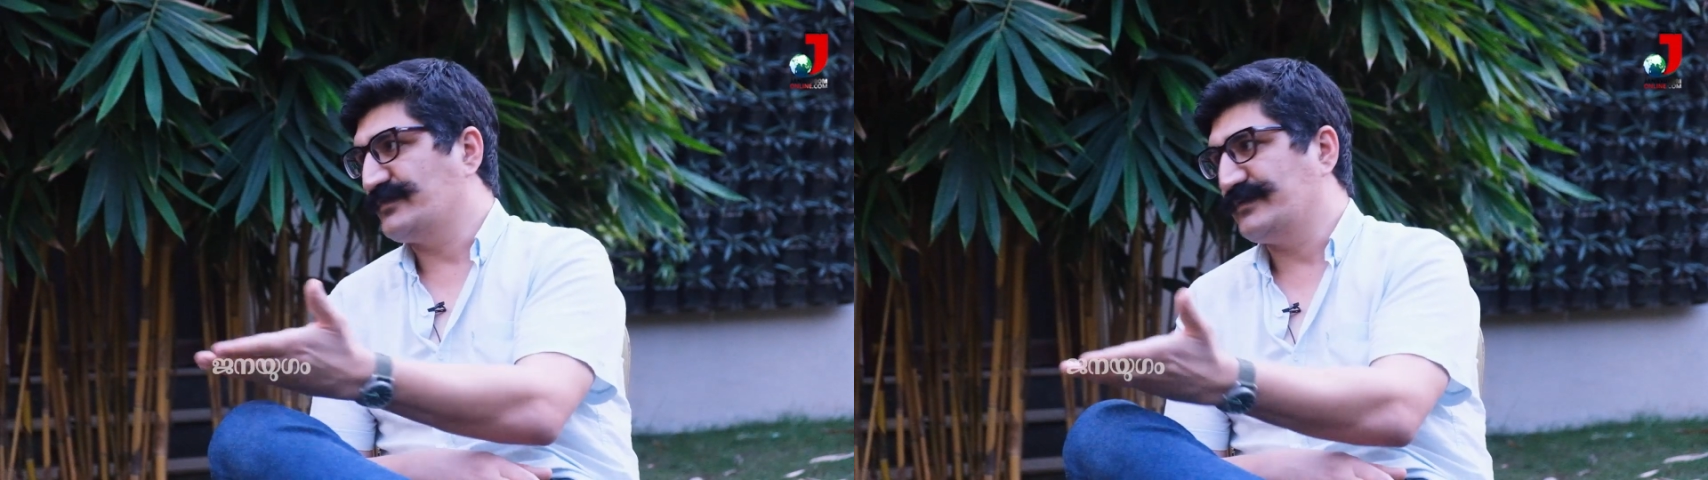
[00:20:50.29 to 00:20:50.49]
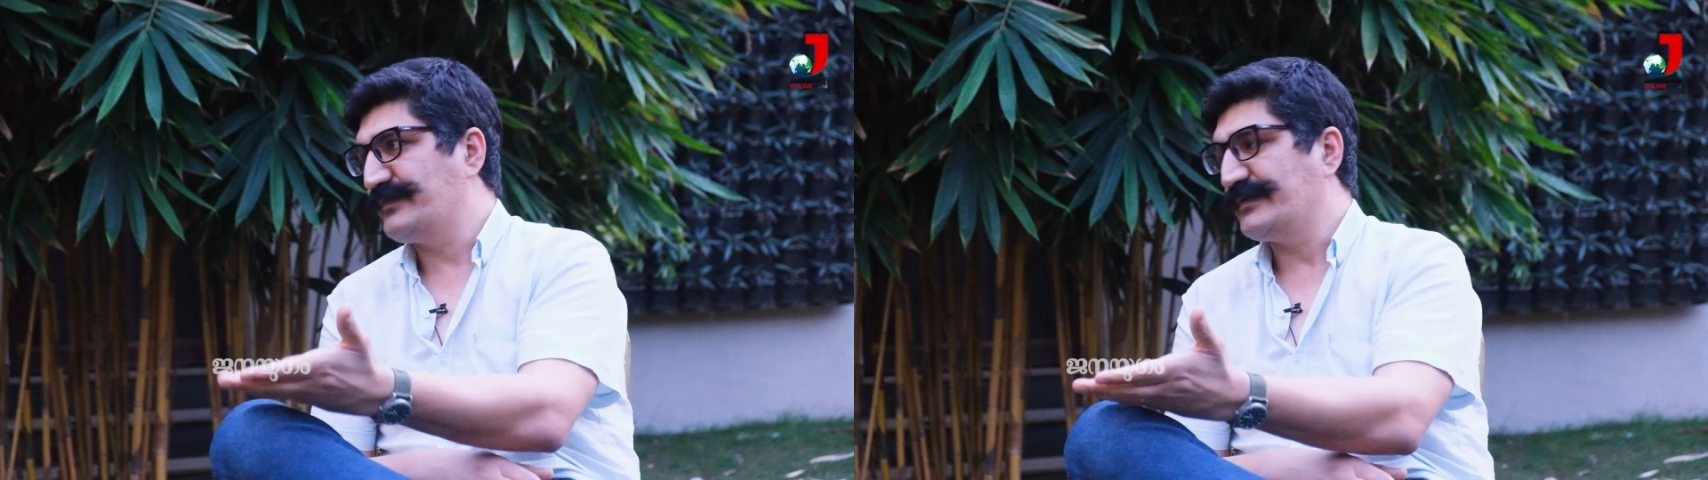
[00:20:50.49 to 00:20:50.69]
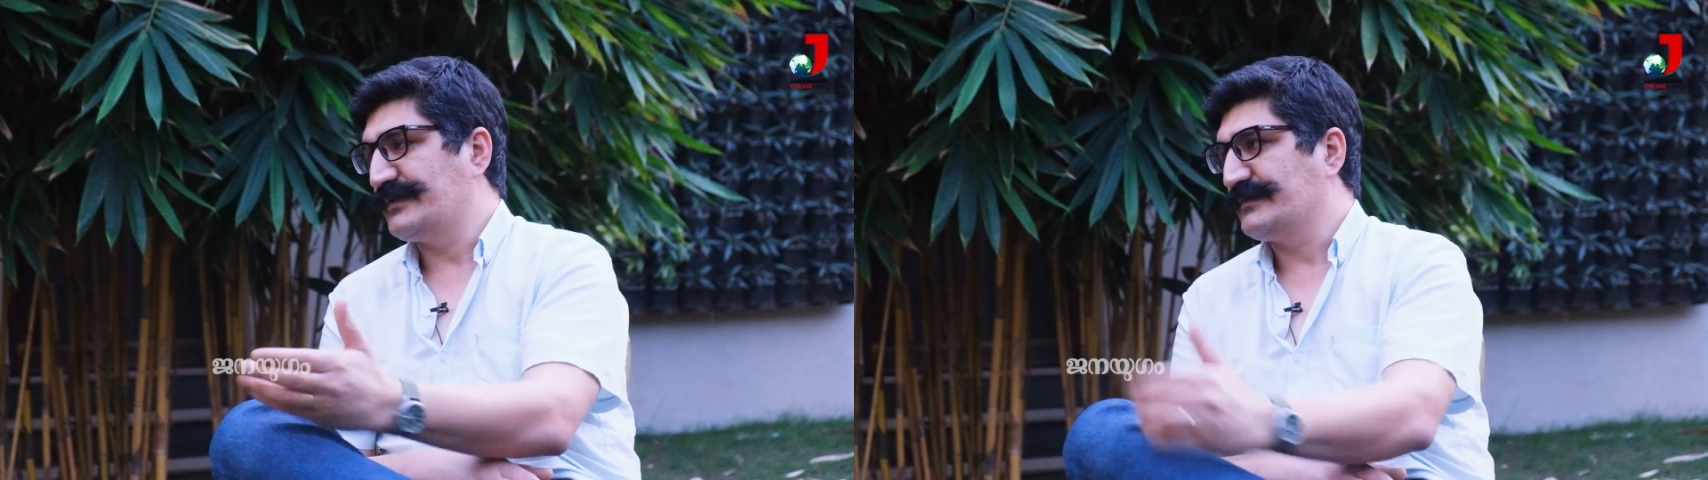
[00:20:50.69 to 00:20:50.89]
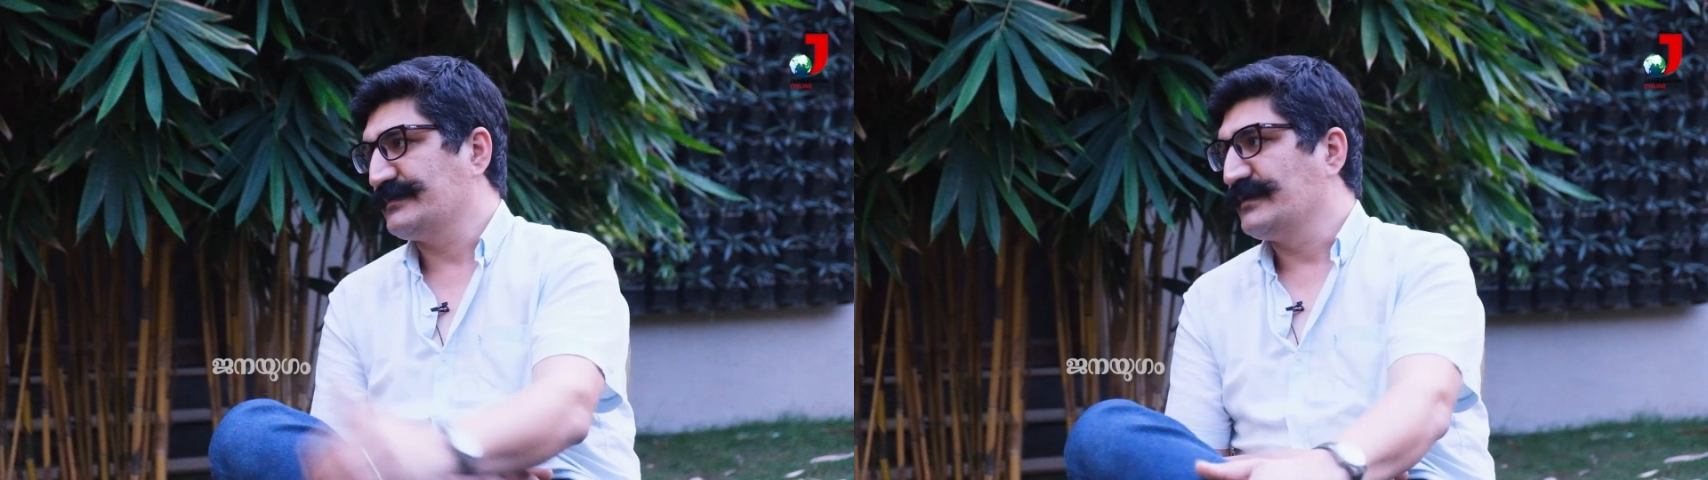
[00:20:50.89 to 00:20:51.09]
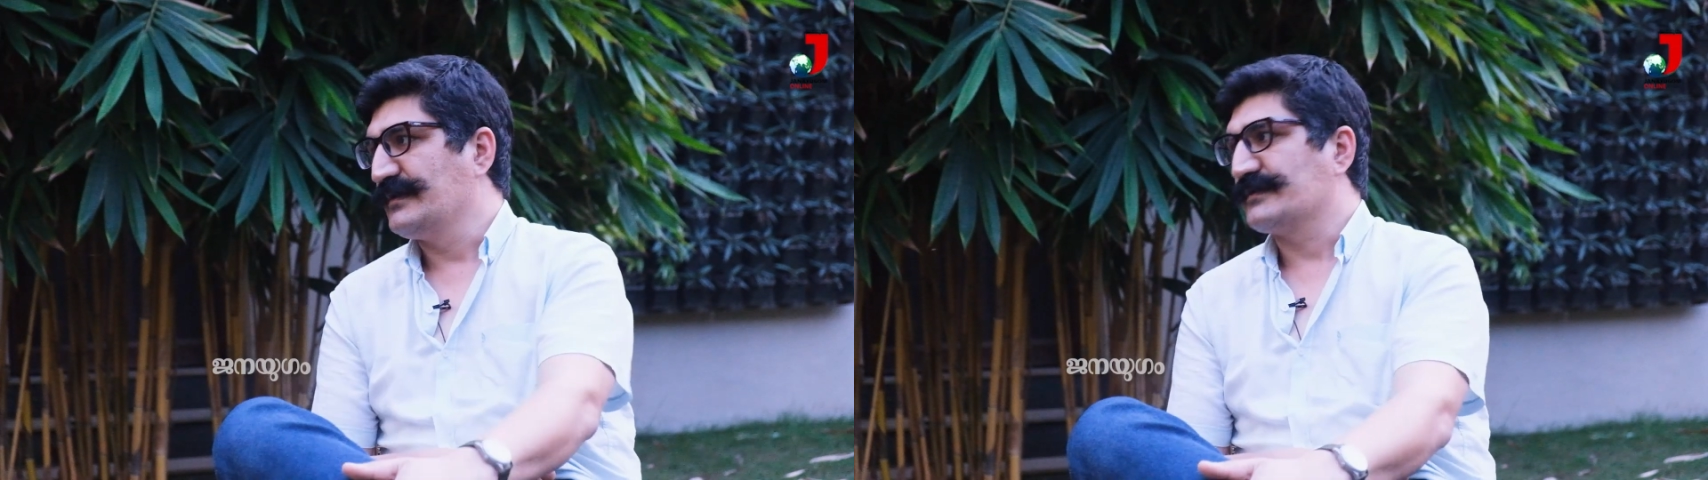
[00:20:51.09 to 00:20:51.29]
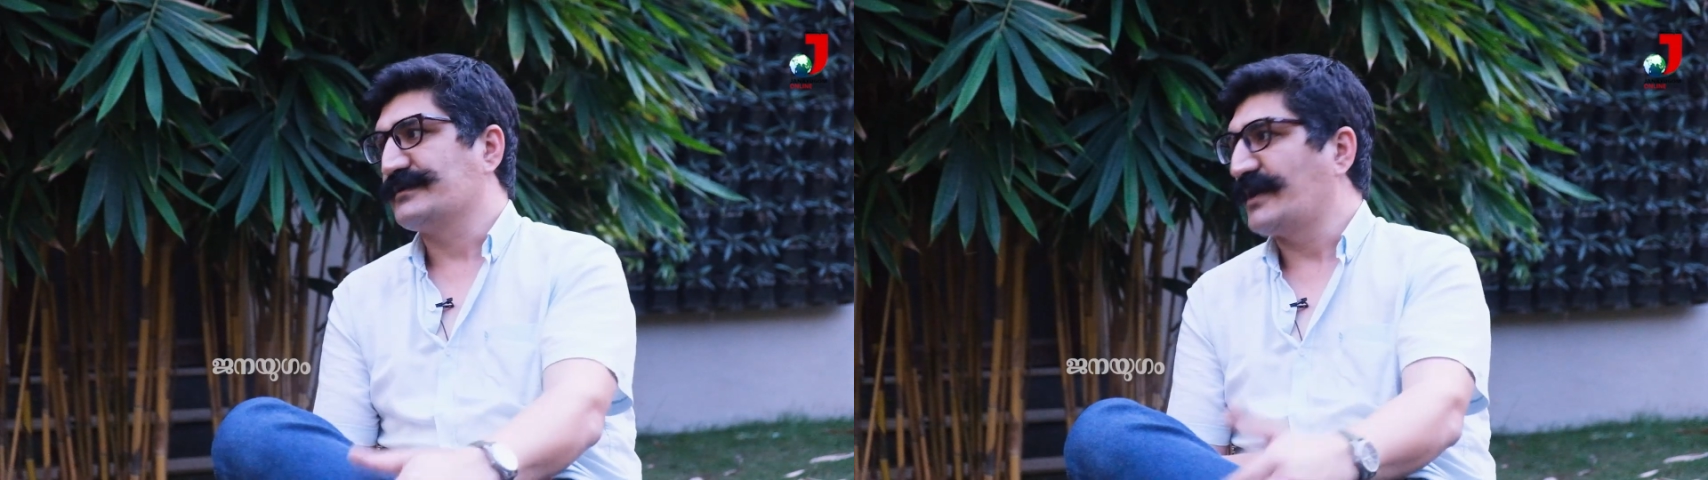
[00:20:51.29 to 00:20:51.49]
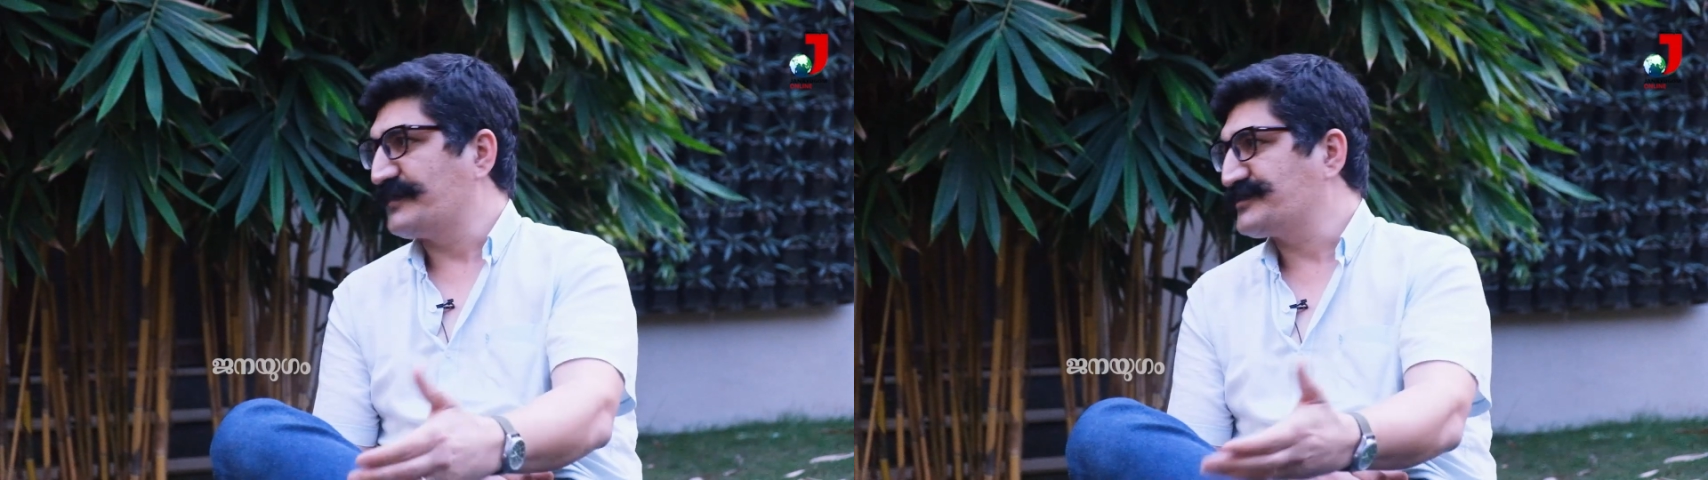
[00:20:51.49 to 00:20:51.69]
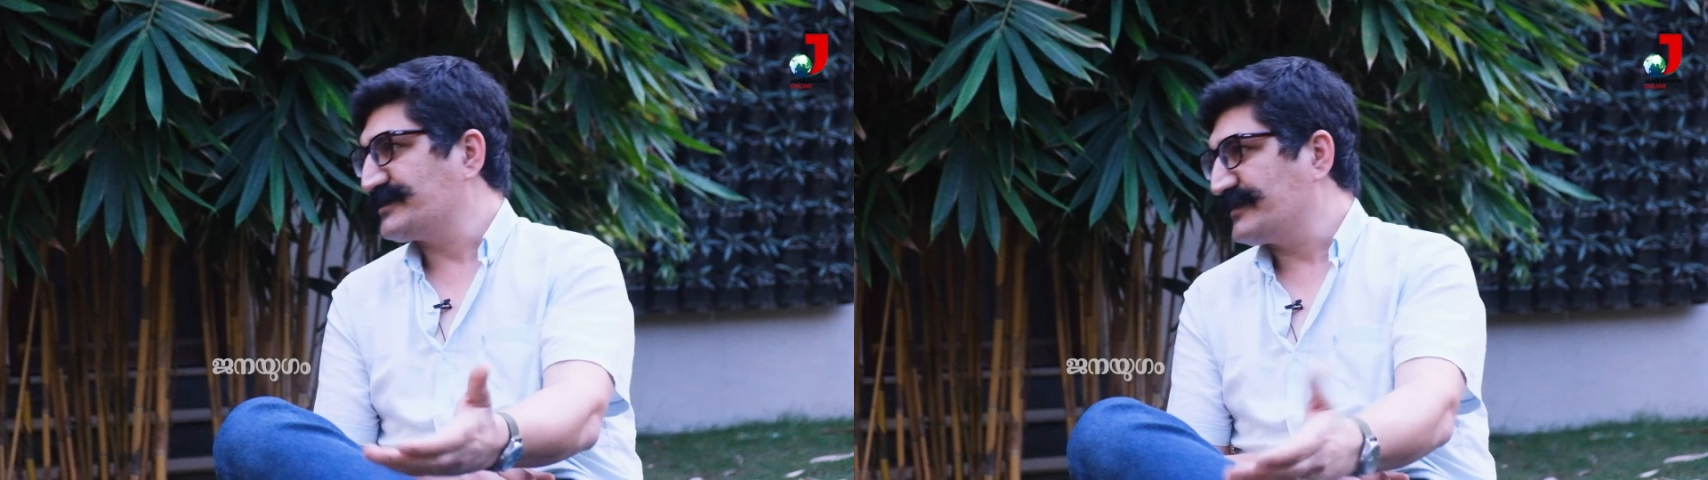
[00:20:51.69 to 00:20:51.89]
people,
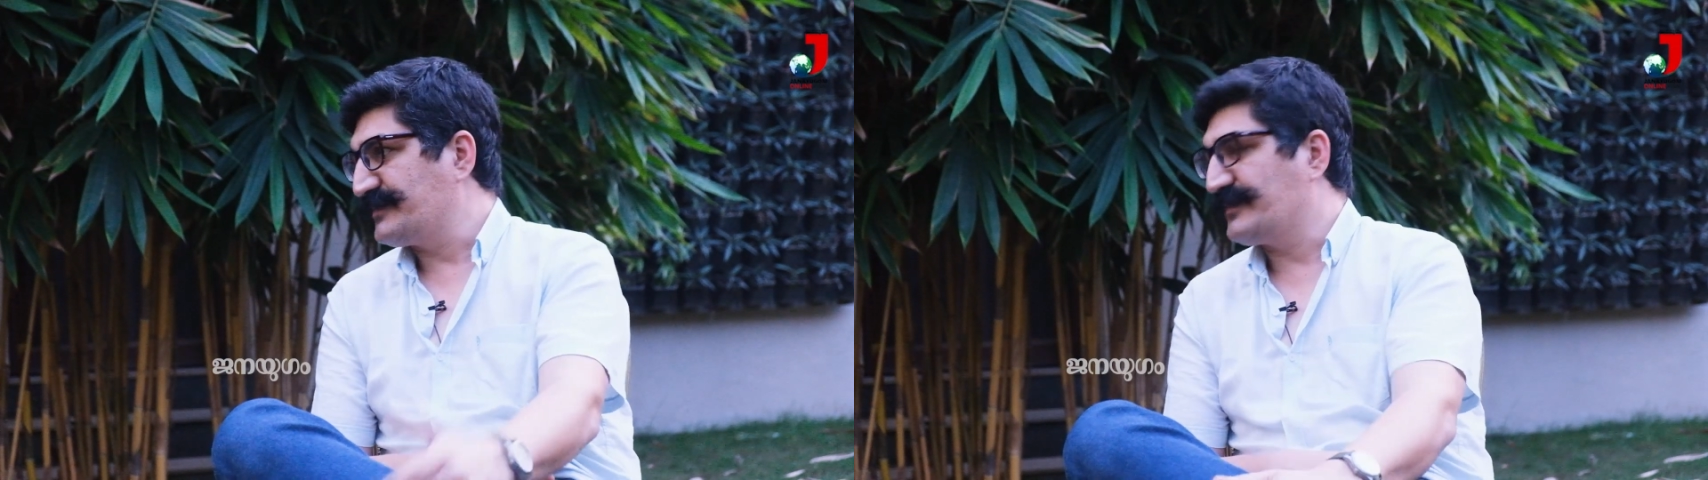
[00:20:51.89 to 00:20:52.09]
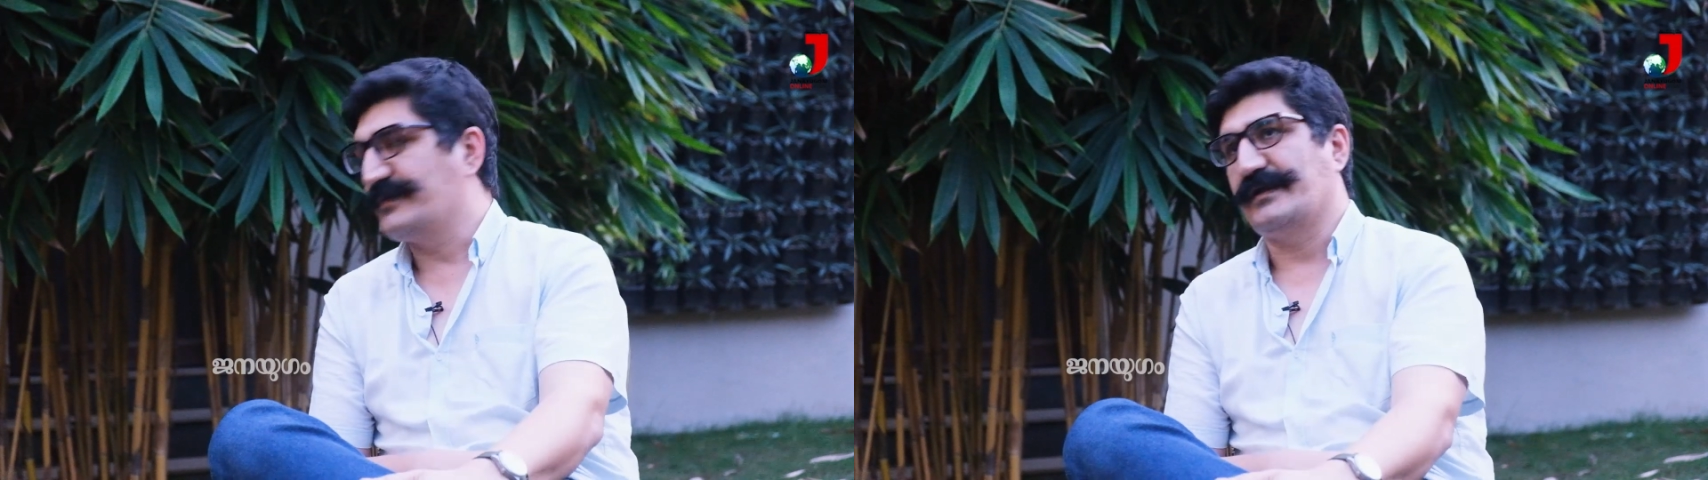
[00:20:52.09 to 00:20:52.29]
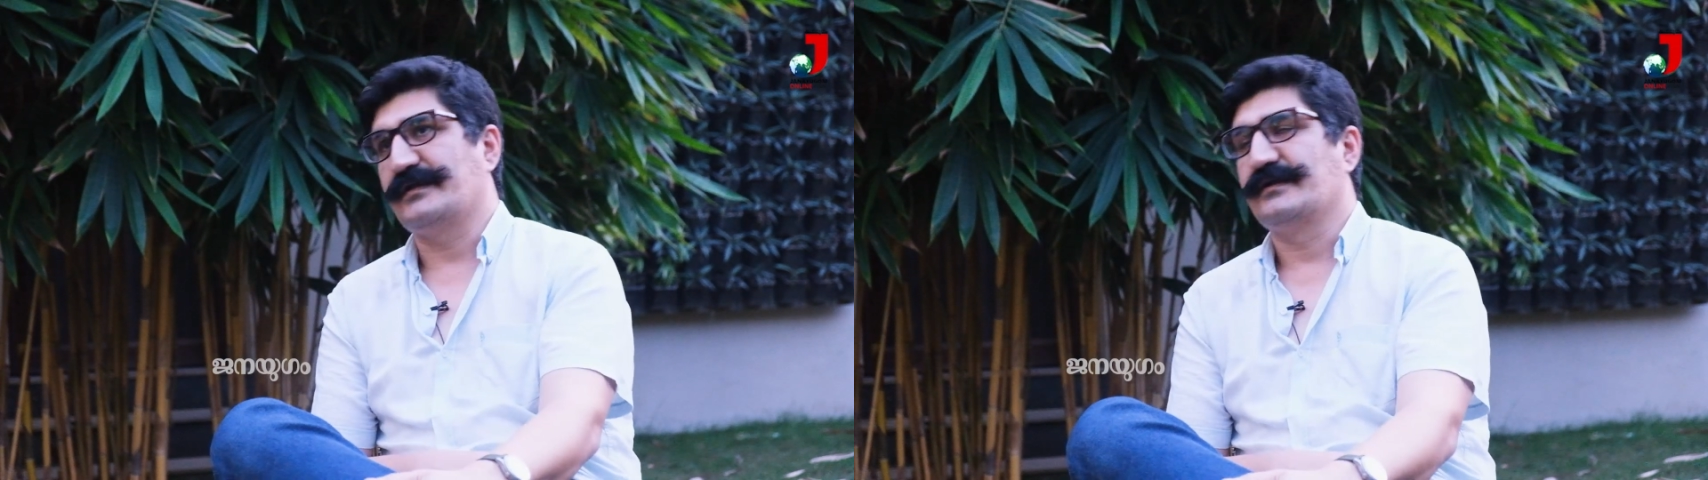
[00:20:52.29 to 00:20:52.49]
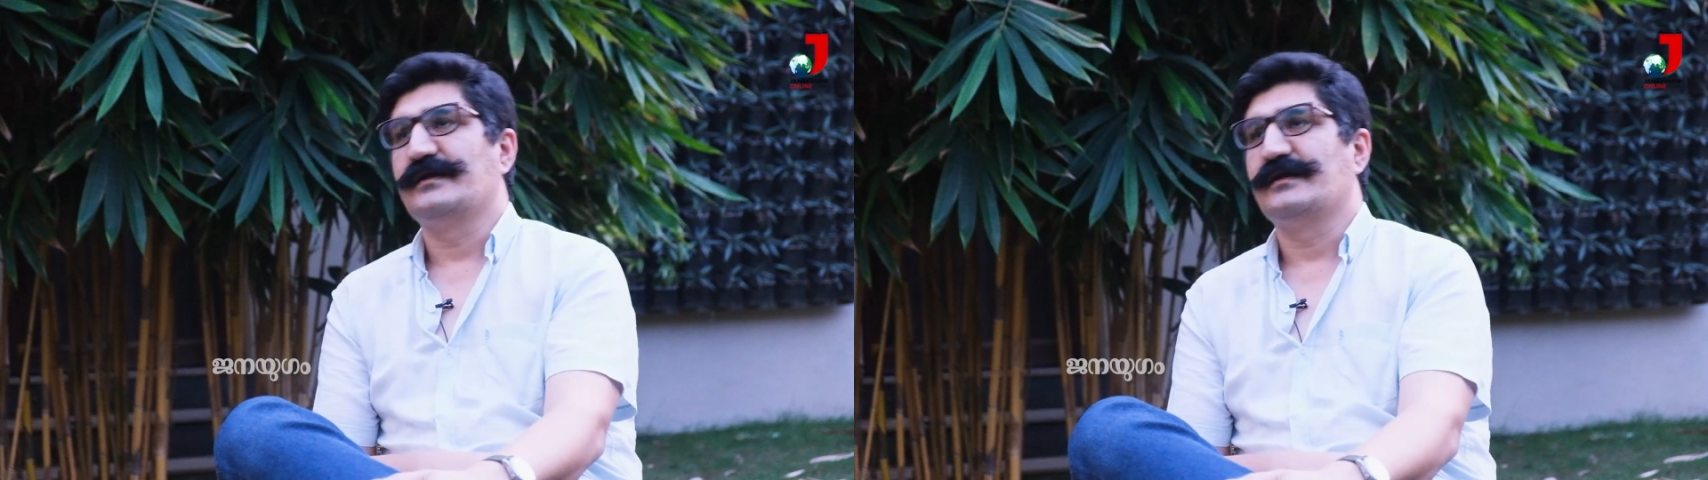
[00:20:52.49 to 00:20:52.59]
capture the people.